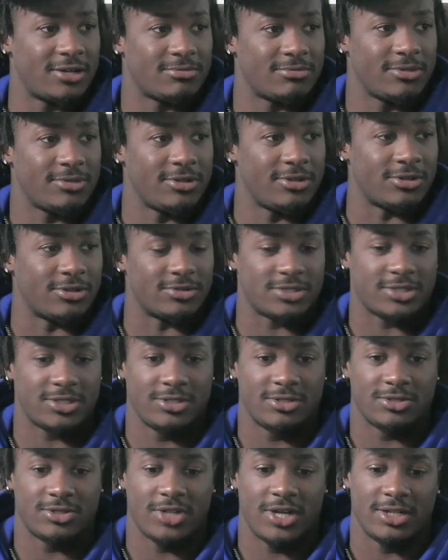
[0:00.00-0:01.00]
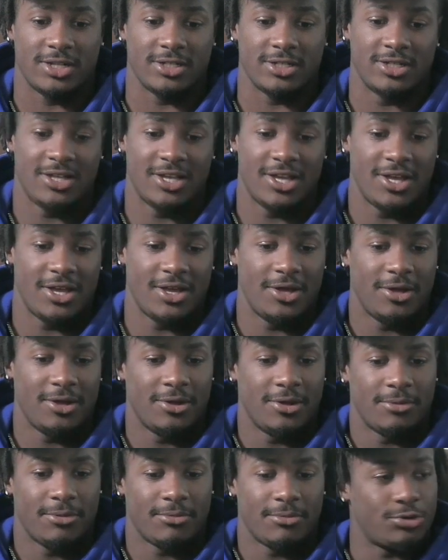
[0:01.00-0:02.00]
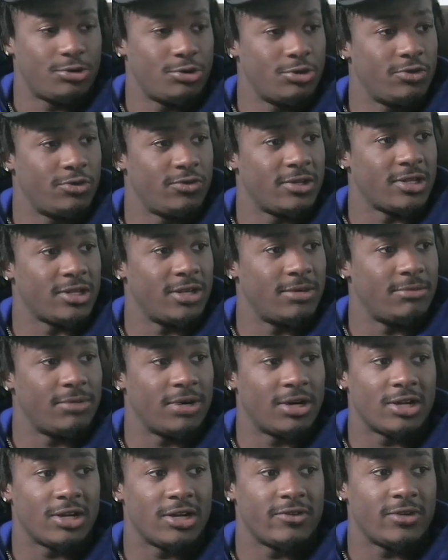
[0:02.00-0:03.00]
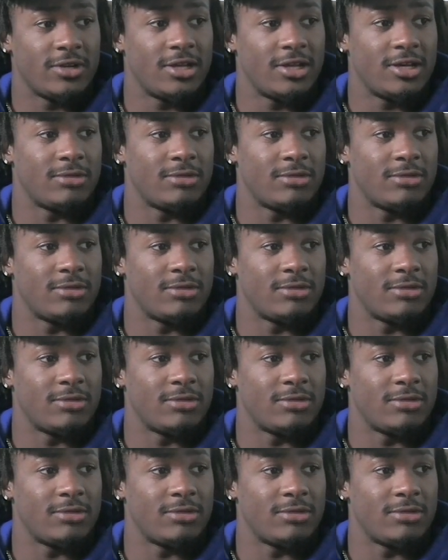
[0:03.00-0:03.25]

You know, still trying to prove and get better every day.